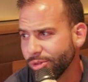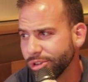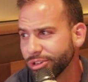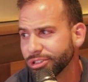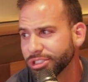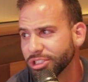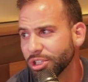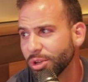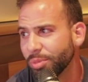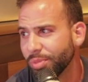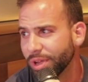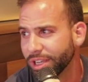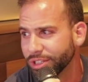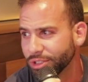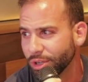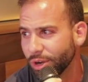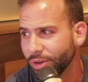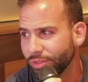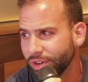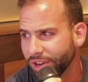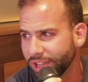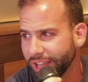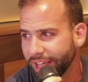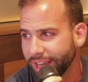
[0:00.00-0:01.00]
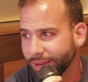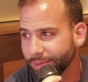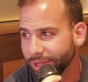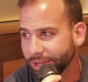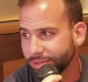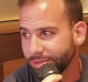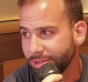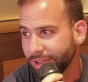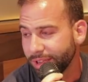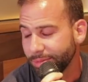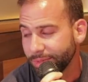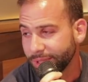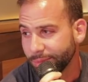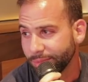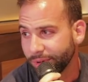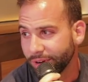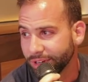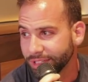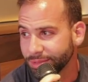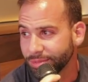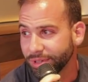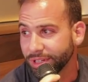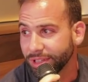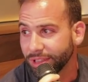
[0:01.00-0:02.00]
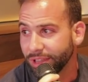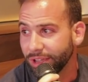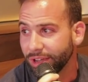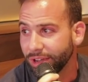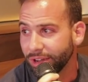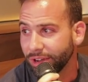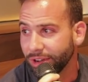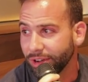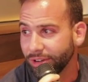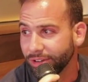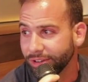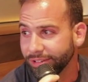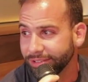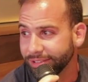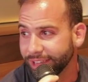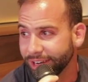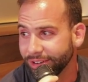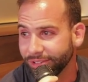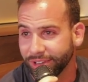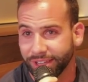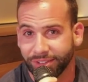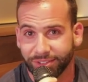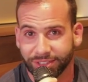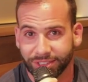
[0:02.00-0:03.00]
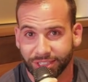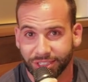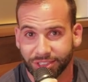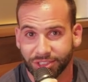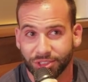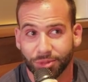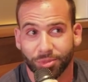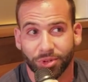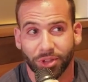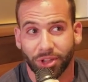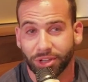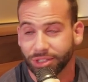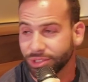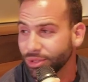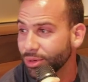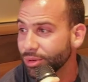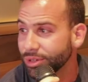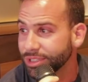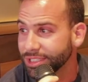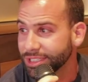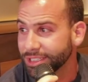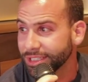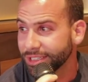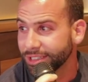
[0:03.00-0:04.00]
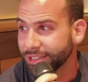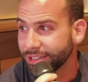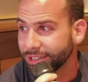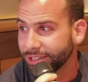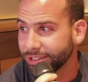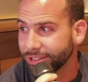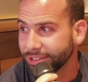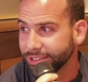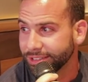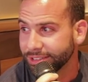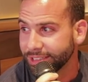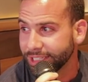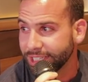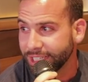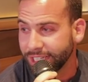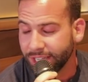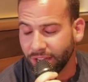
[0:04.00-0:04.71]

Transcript: well, you're still bent over a lot. I'm like, well, I mean, the bar's pretty low, and I don't really have it's like super long torso, and